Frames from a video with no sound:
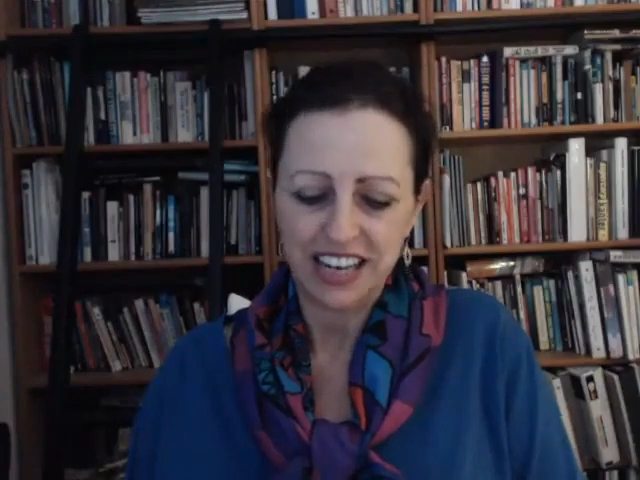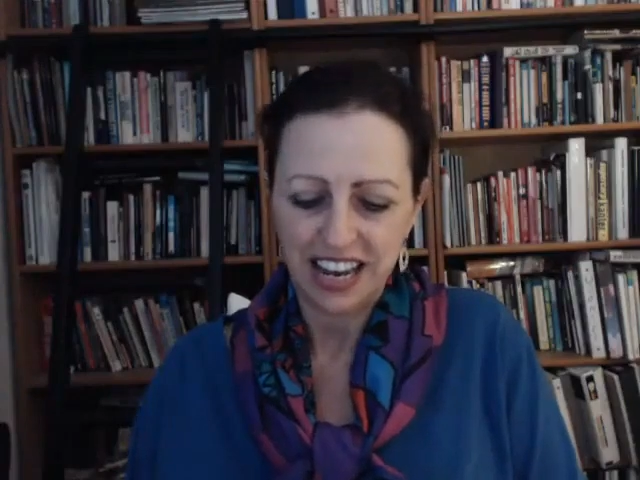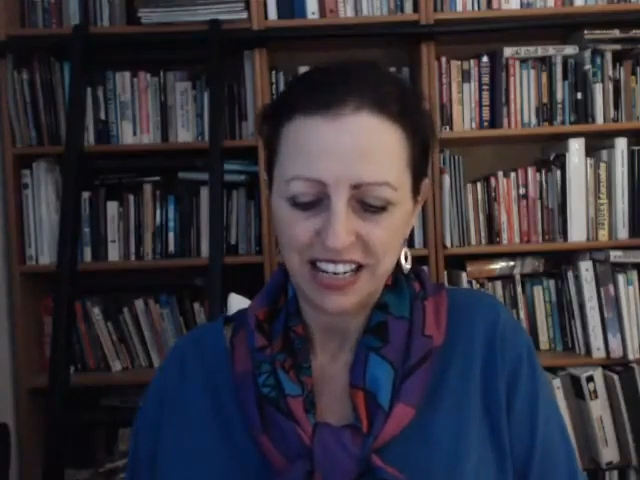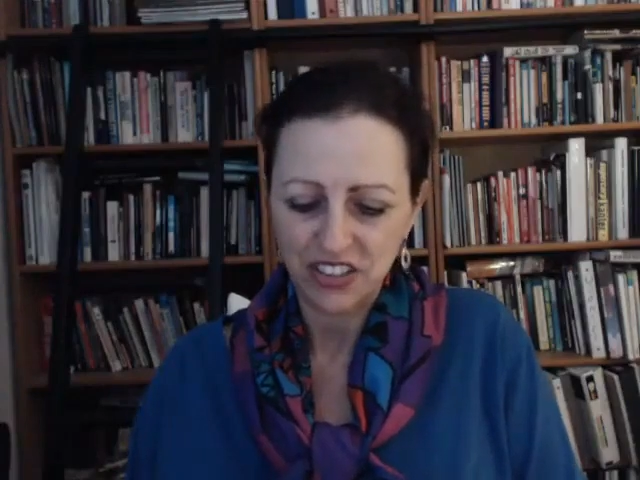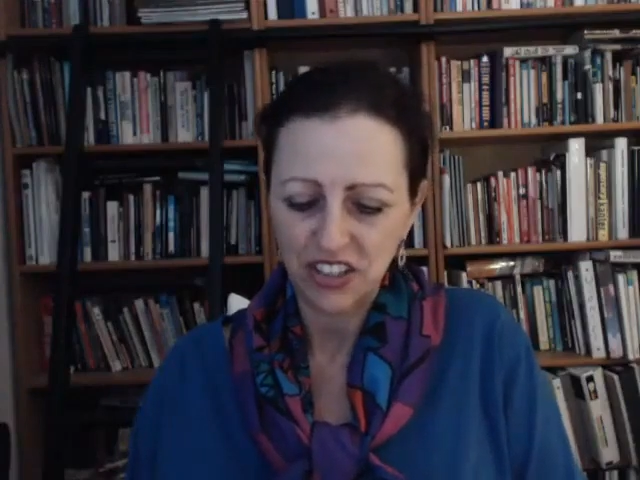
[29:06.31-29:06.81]

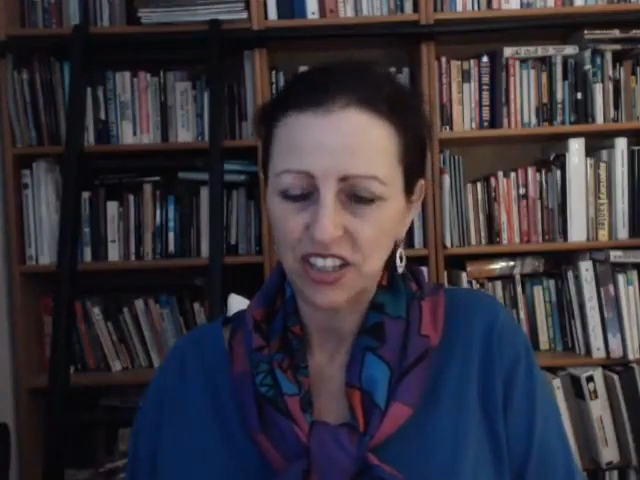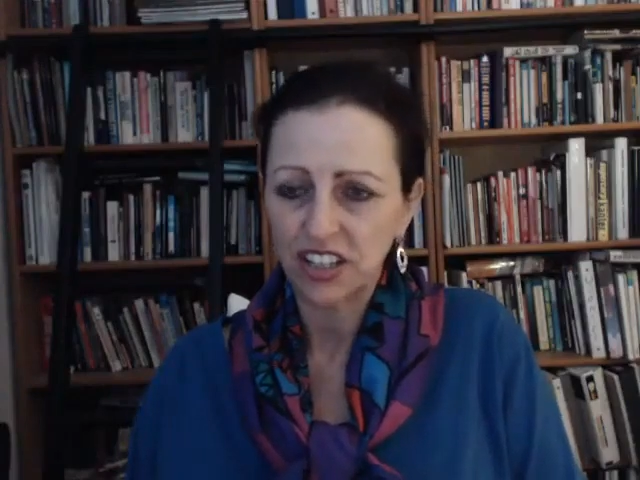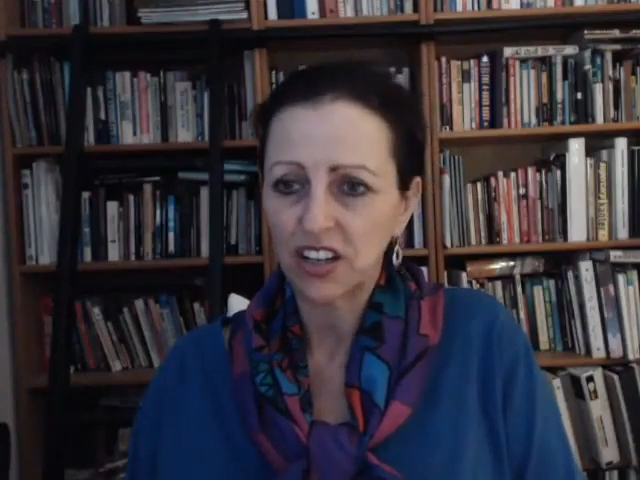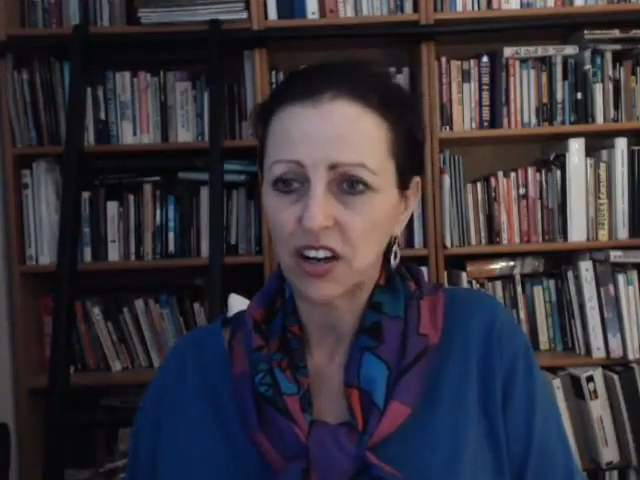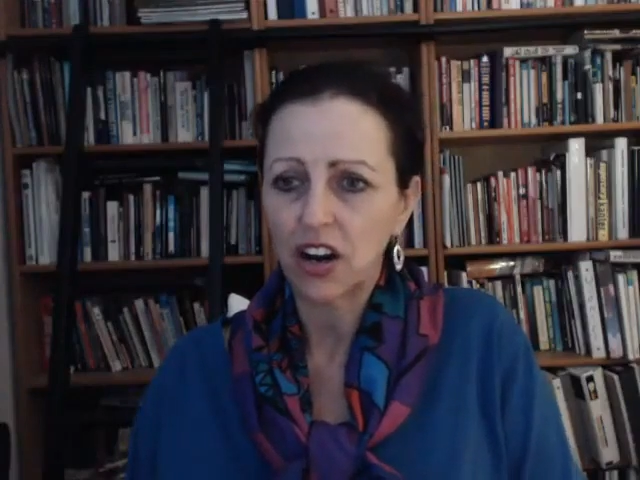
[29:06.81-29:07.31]
at
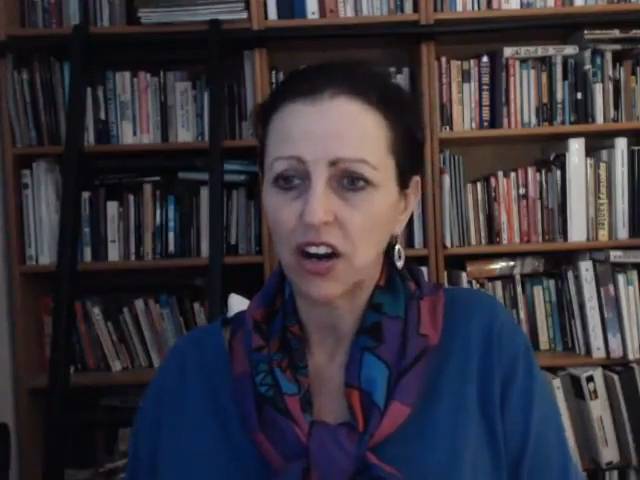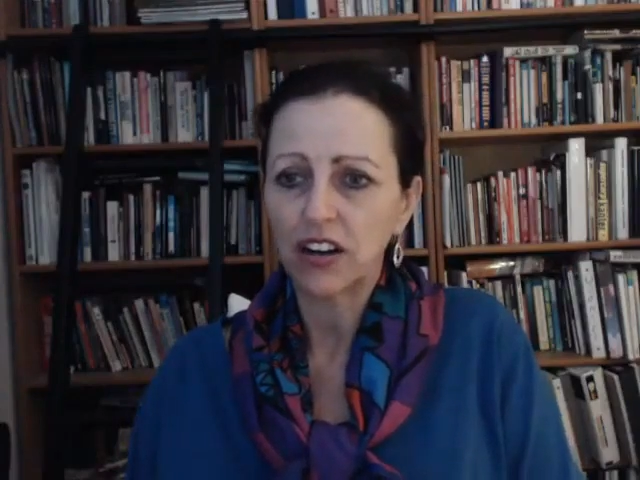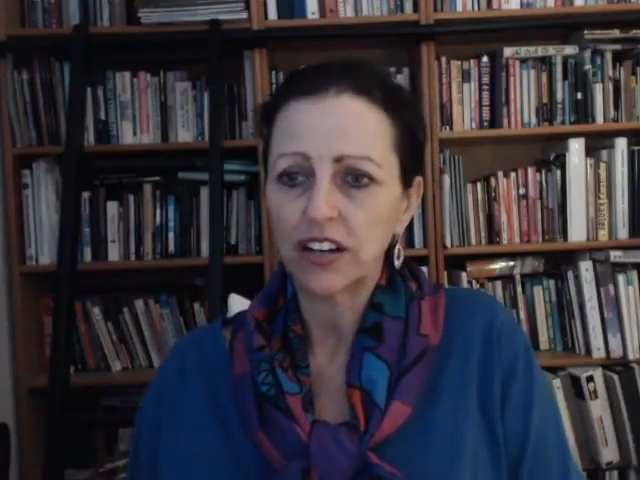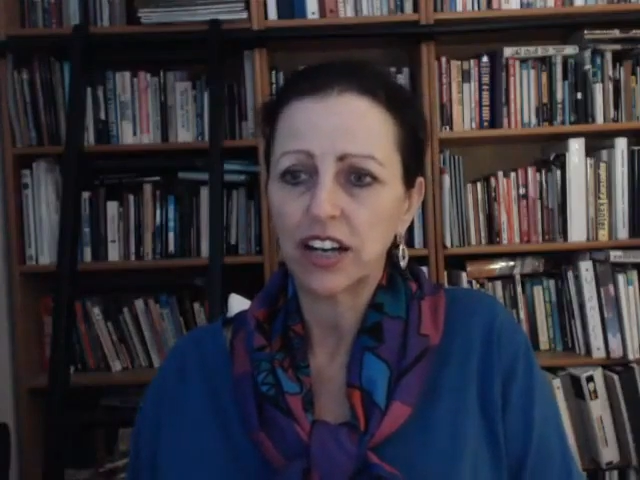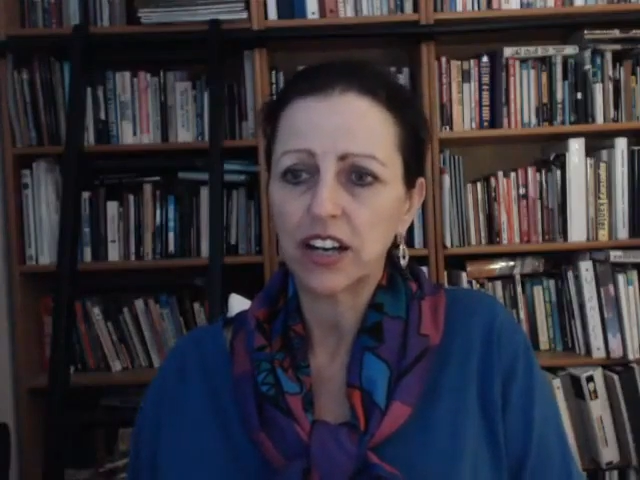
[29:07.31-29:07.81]

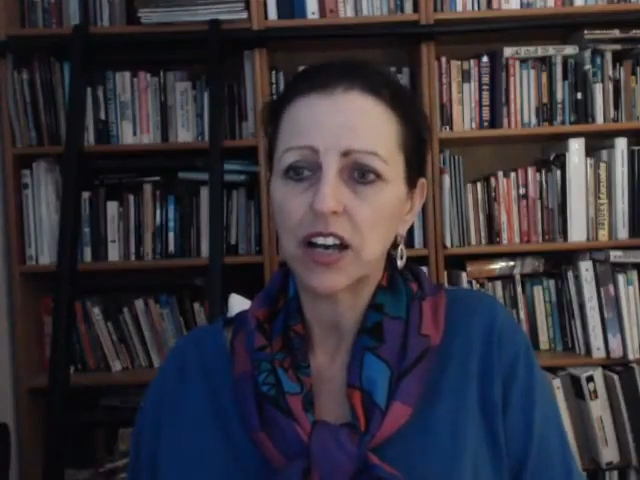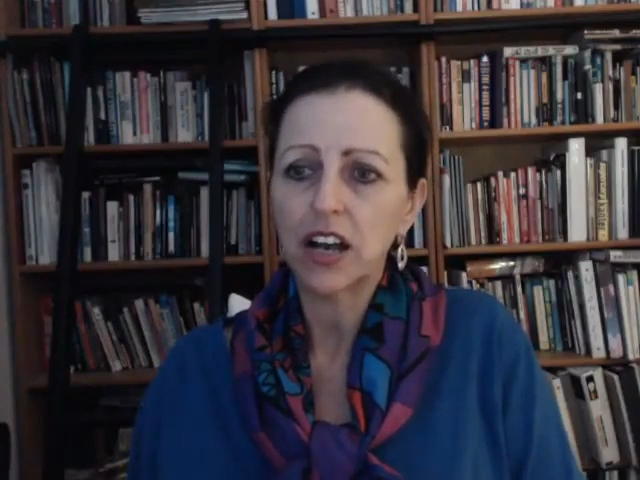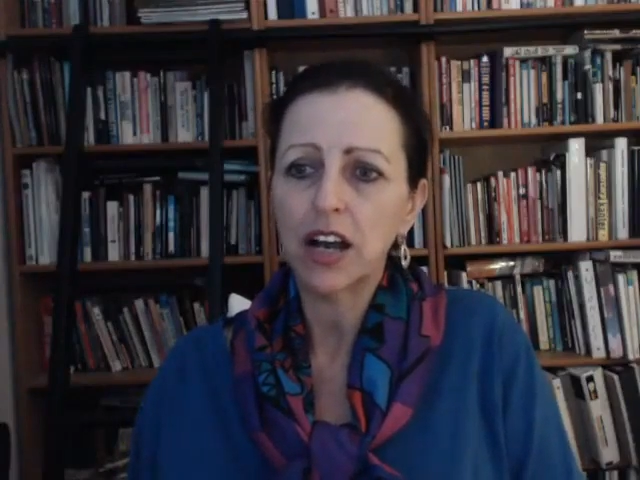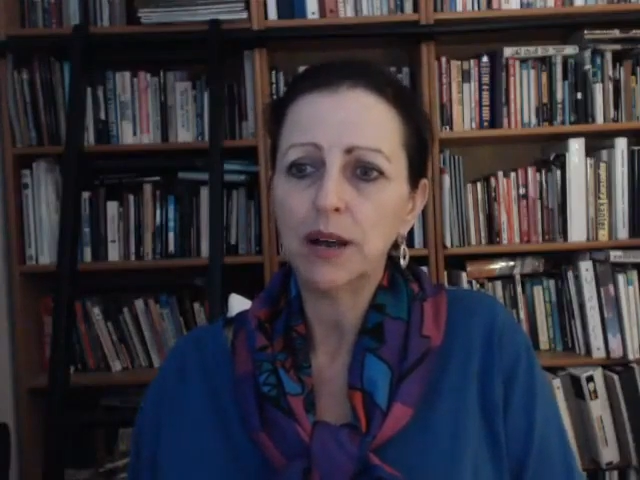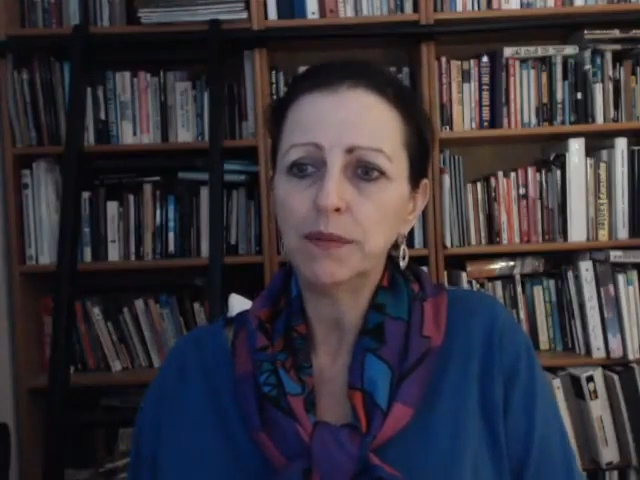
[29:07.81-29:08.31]

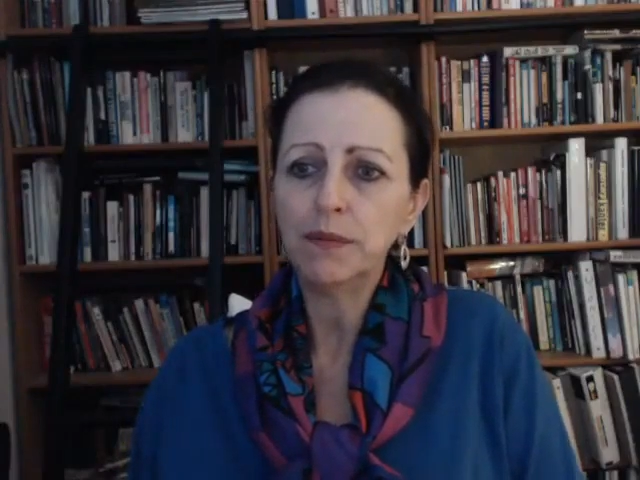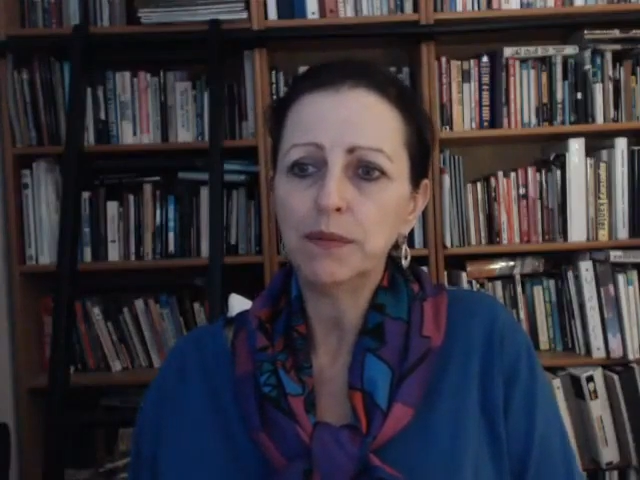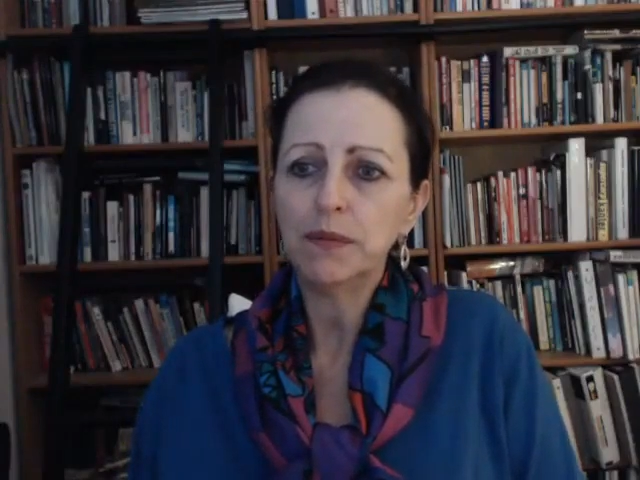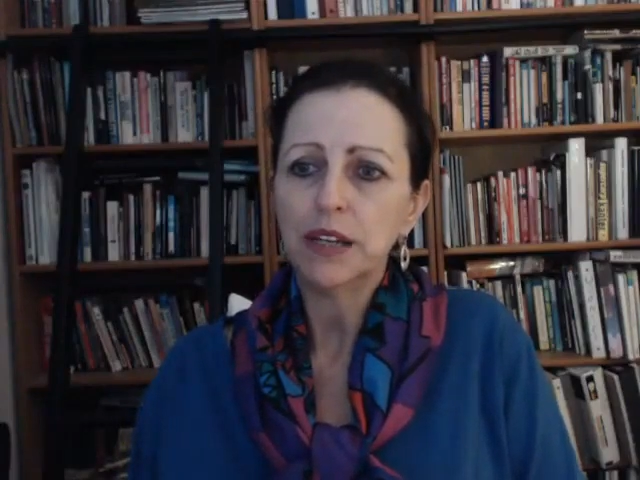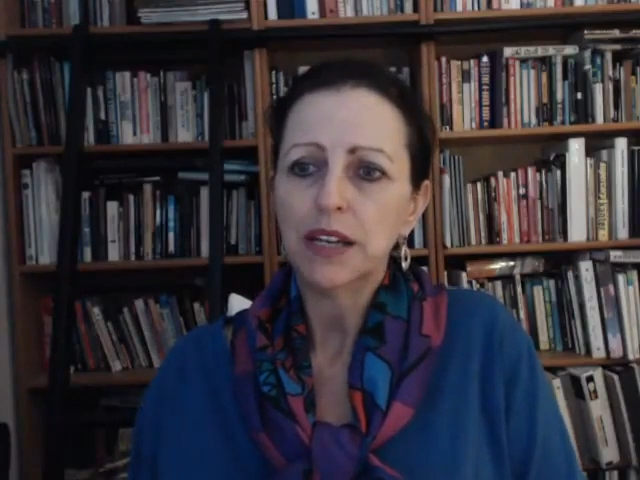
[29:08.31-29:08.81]
ginacarr.com.